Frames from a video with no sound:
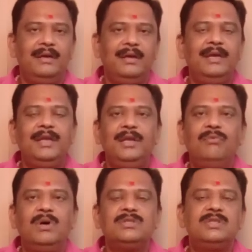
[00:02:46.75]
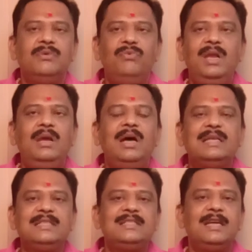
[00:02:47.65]
and he was well
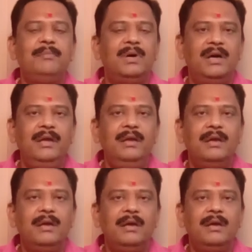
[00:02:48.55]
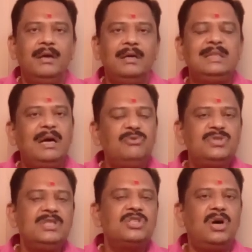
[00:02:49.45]
assisted by
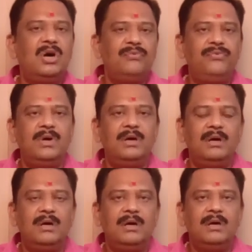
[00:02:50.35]
thousands of